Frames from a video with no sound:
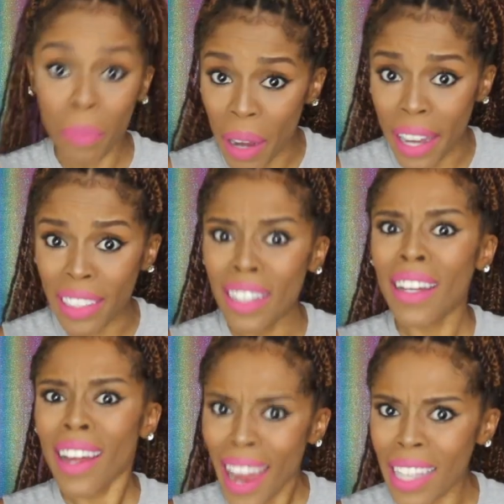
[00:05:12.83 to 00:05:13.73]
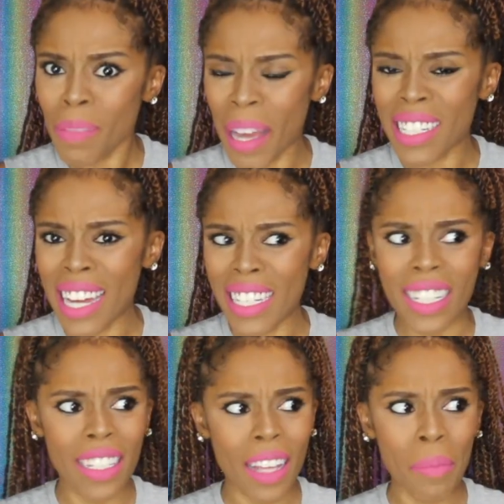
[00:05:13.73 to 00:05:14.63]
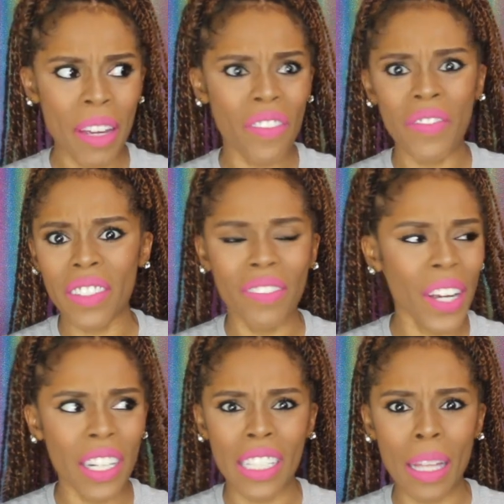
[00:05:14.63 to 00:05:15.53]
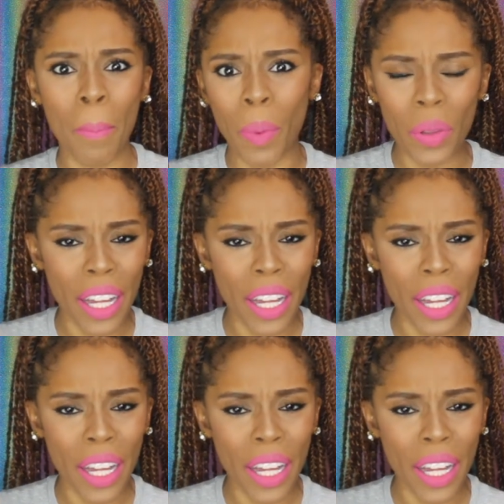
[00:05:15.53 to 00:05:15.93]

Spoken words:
But expectations, I mean, very simple.